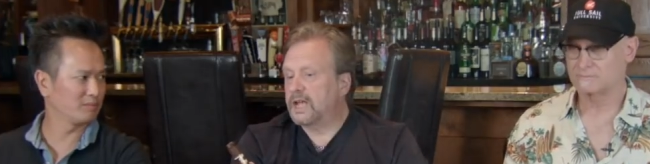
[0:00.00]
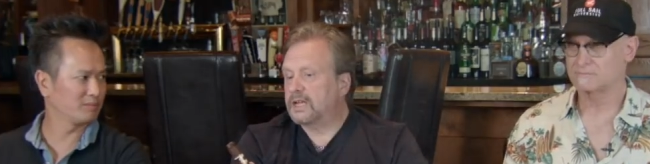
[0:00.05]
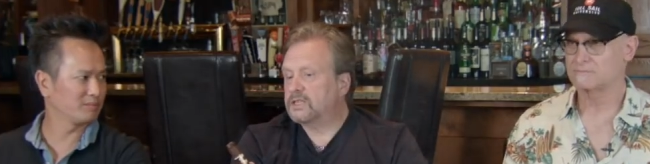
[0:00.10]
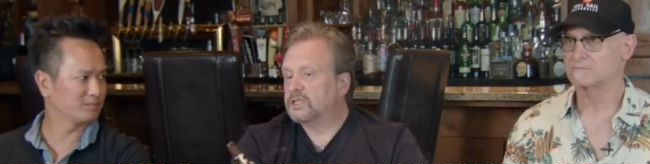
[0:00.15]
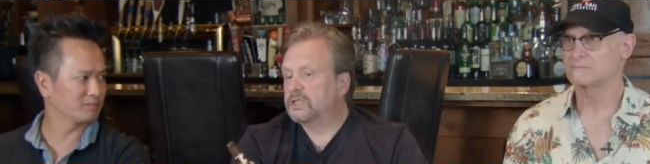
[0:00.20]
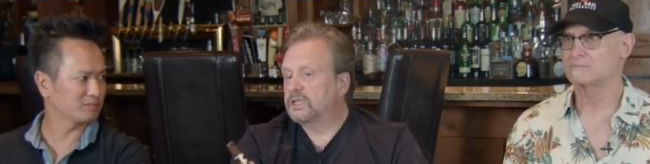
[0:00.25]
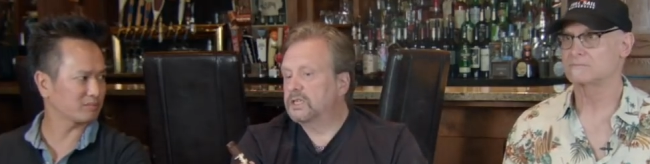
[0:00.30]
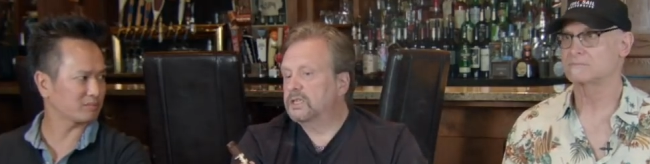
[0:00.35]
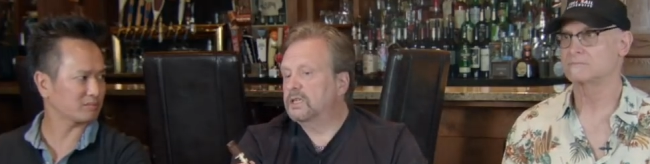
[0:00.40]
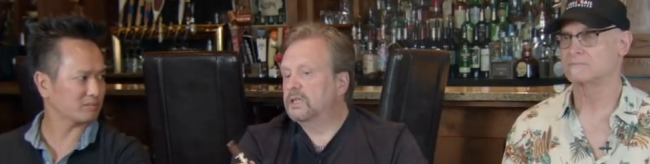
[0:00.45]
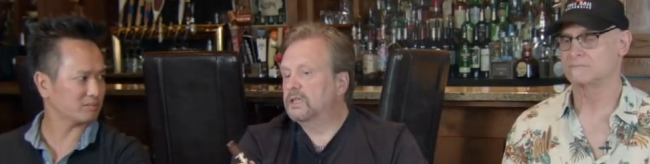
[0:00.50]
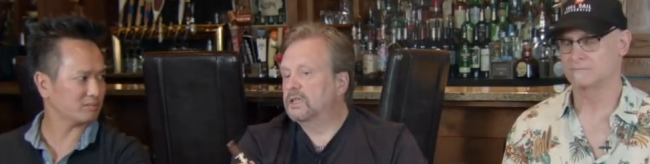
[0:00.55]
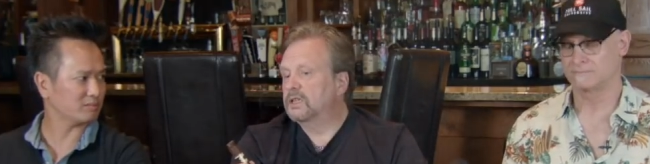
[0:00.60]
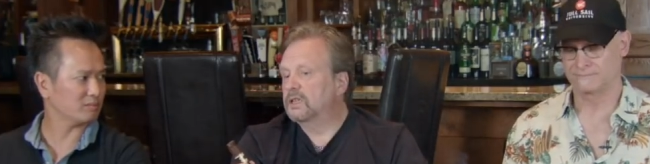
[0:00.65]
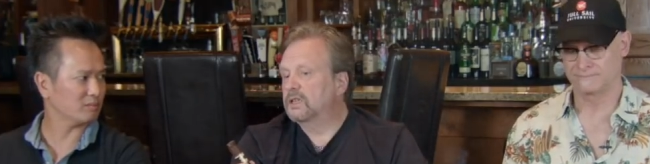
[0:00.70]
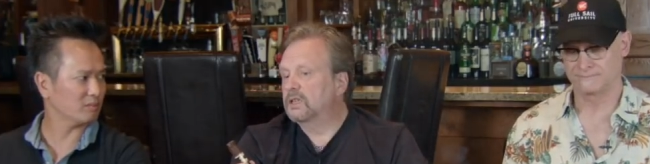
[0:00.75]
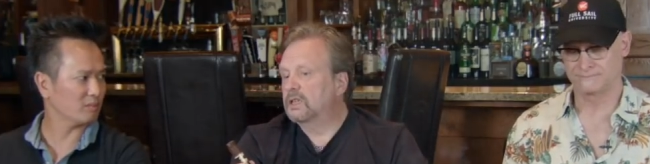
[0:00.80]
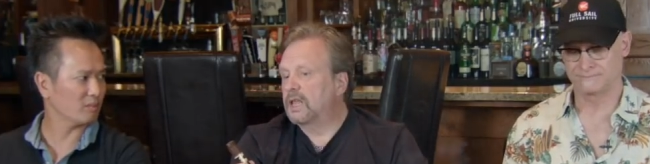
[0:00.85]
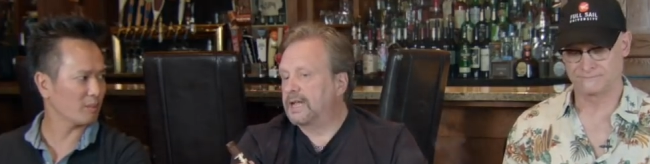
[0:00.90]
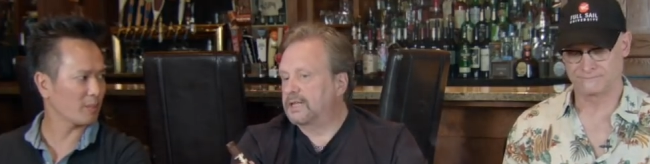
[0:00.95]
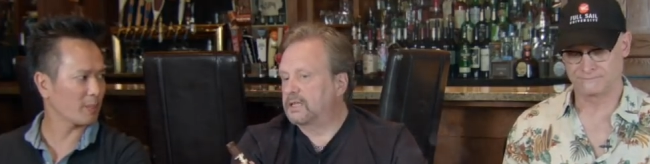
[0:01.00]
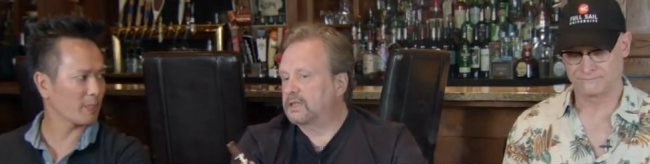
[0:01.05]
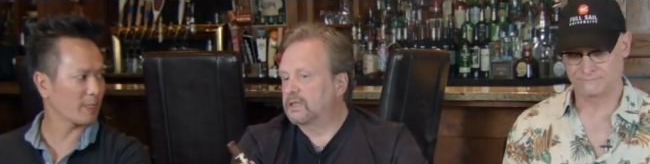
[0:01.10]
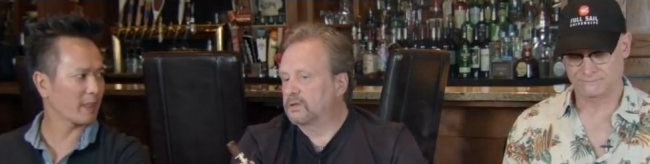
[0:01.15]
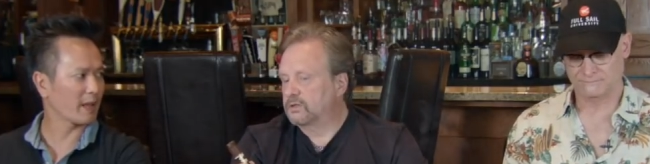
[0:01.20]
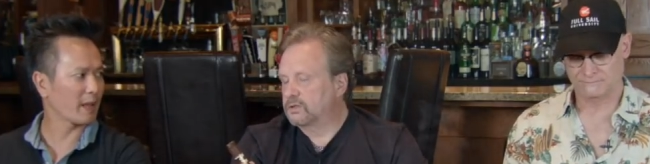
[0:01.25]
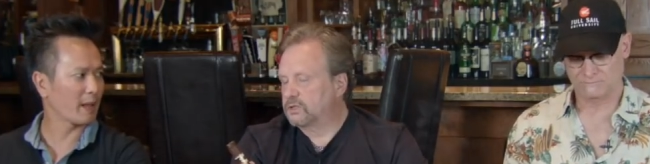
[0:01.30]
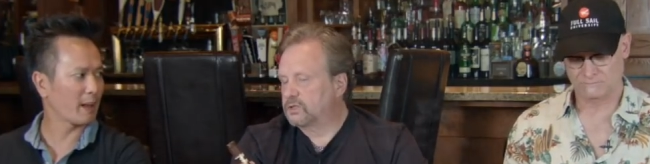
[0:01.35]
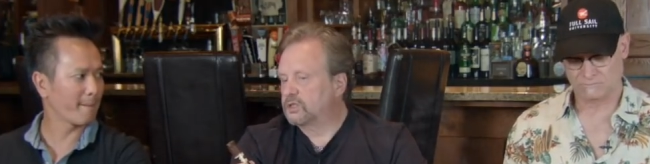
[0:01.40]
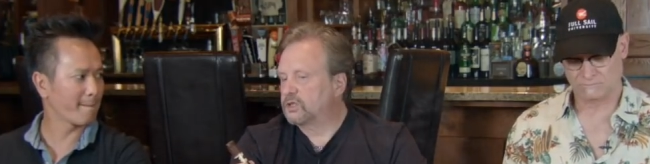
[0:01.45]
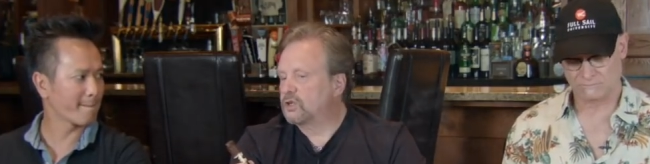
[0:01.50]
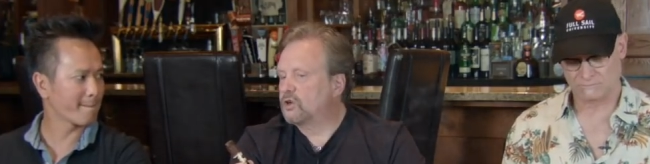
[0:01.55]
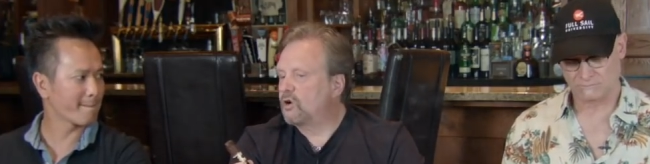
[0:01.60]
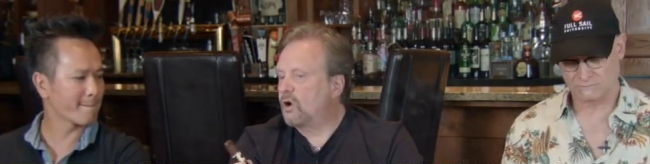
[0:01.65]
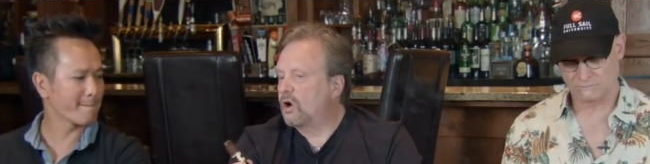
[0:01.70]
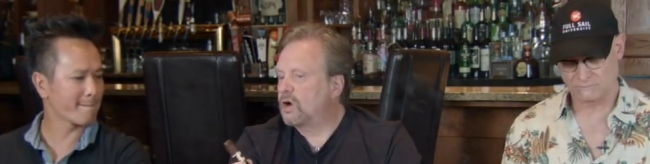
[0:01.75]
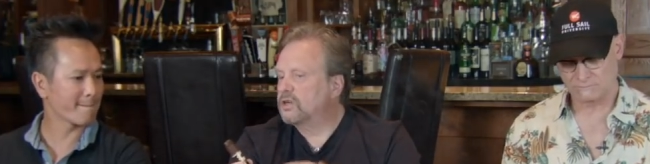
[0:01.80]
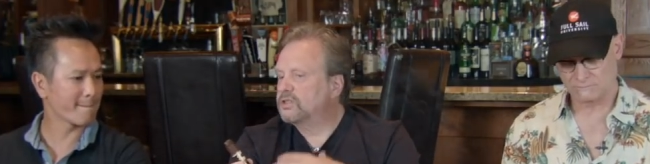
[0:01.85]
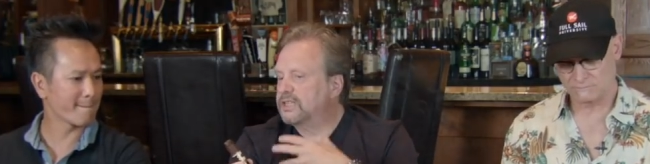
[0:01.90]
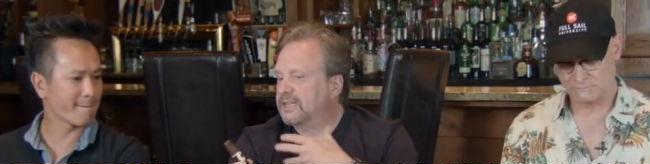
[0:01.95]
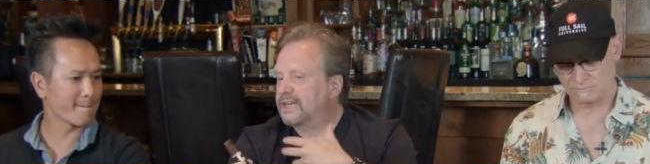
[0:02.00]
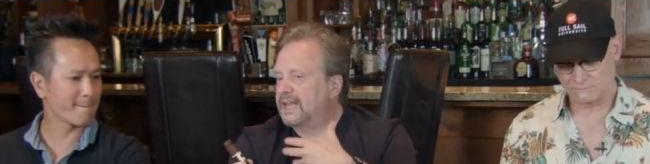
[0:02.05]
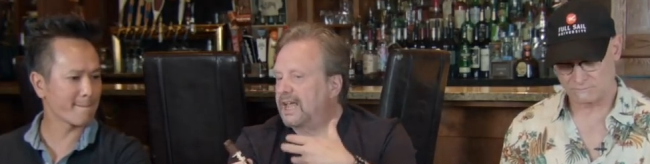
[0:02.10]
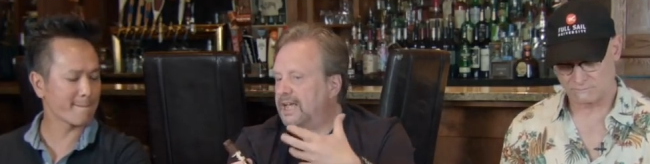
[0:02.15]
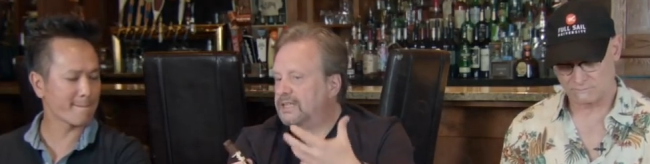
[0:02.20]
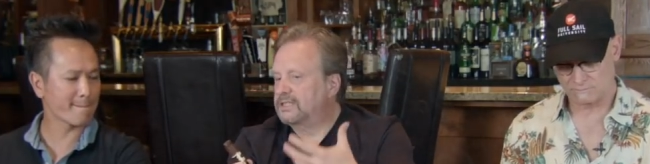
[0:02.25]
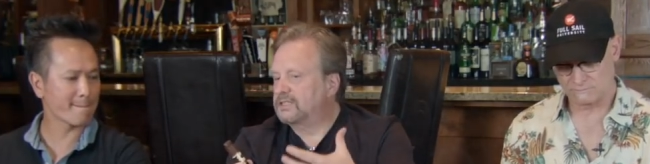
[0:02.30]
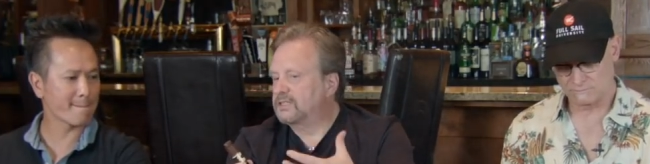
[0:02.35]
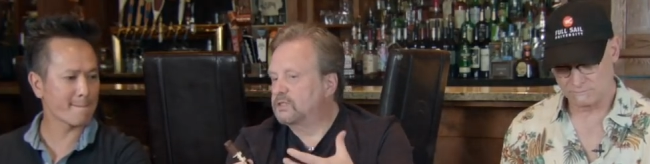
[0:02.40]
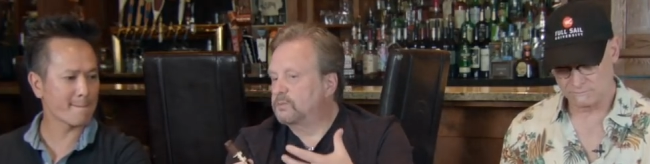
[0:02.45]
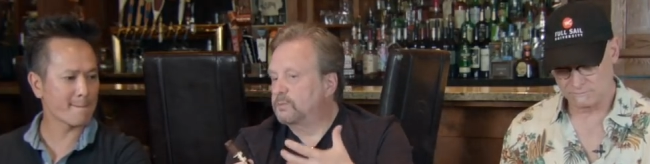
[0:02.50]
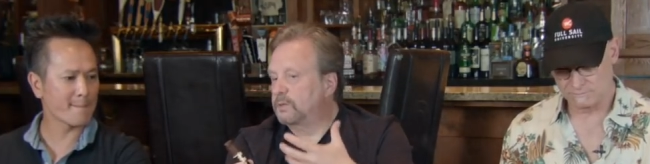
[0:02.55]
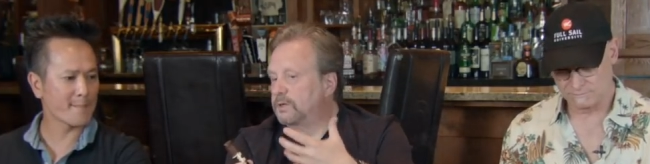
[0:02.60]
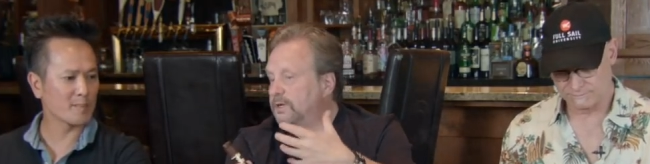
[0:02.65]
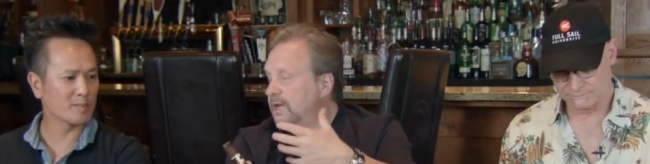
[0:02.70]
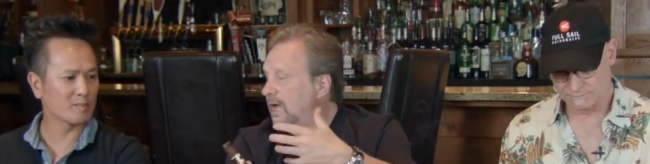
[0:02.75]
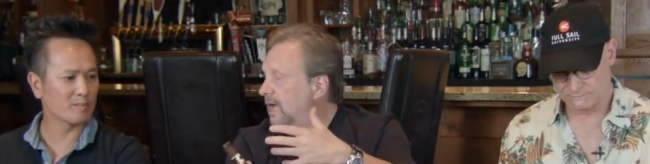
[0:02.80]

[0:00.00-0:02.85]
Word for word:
Speaker 1: actually like those cigars in essence, but